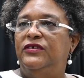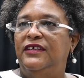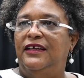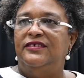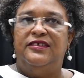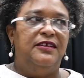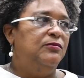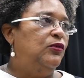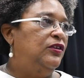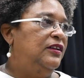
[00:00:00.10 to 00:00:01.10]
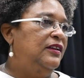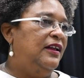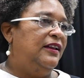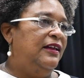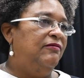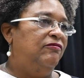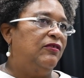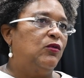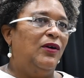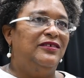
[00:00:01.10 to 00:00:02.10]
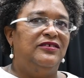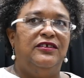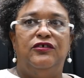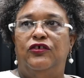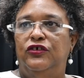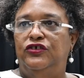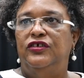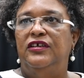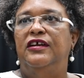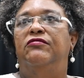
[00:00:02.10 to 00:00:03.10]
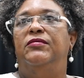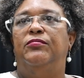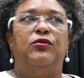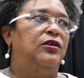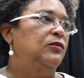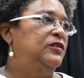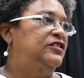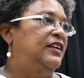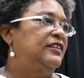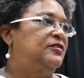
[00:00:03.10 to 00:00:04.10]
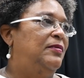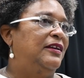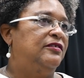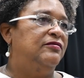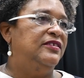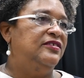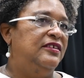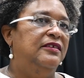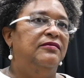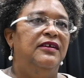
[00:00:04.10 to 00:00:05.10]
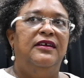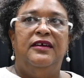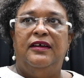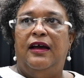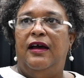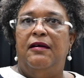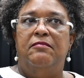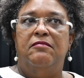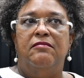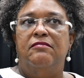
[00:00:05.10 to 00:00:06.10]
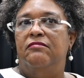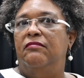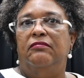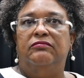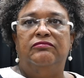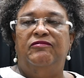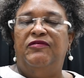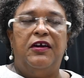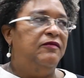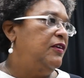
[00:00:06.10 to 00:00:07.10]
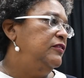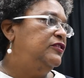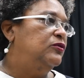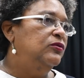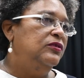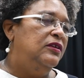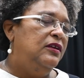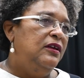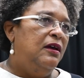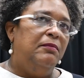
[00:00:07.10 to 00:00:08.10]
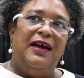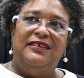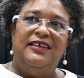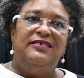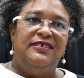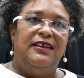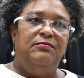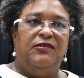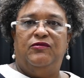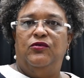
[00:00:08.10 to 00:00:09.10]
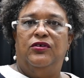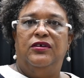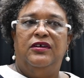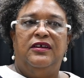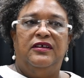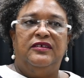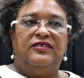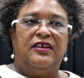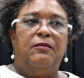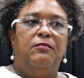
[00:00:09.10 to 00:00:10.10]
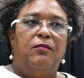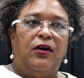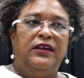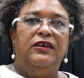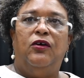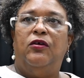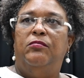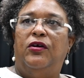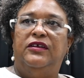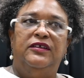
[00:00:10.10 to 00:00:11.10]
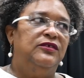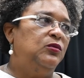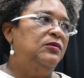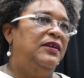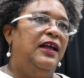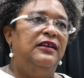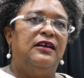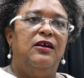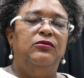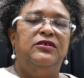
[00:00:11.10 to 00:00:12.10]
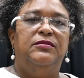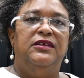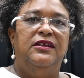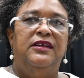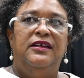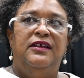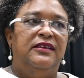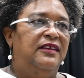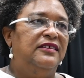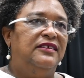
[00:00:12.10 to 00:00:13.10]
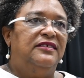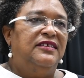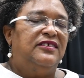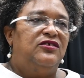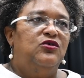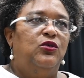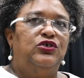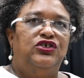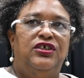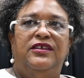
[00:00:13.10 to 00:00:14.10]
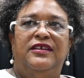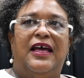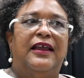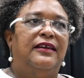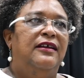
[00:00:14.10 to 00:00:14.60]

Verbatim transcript: it yesterday morning and I have requested urgently a report which I expect to receive um, very very soon but as I said before some body or bodies will be held accountable this, this notion that